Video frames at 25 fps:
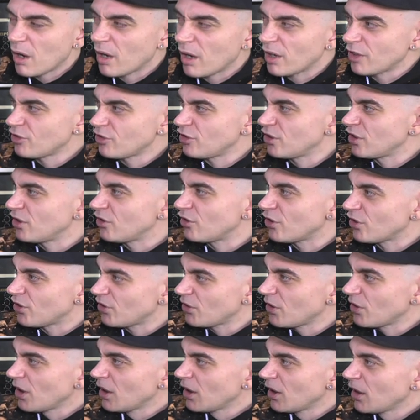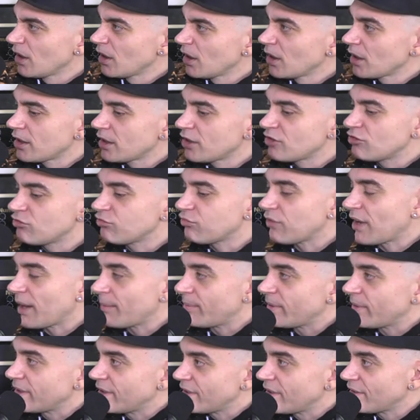march and just
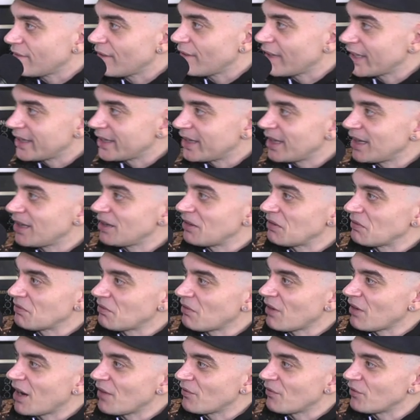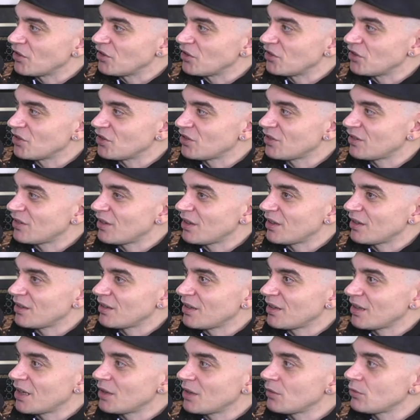grabbing this idea of graff and just
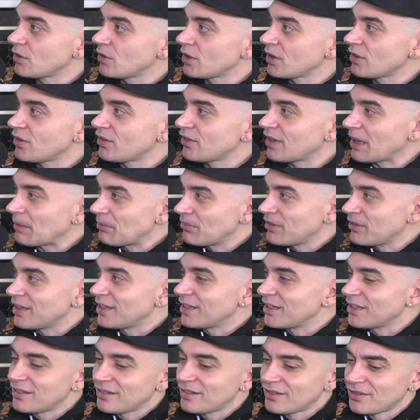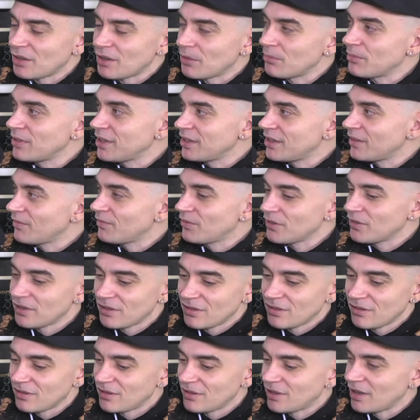and it was accepted in so many
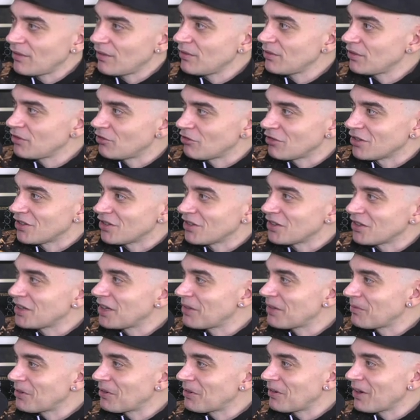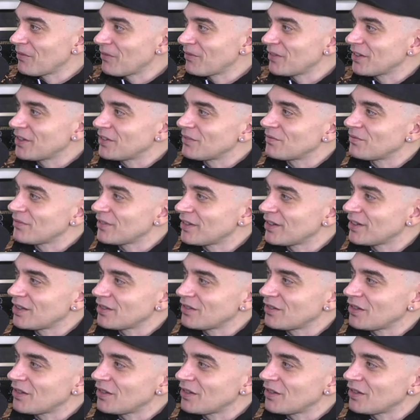different territories, the demographic of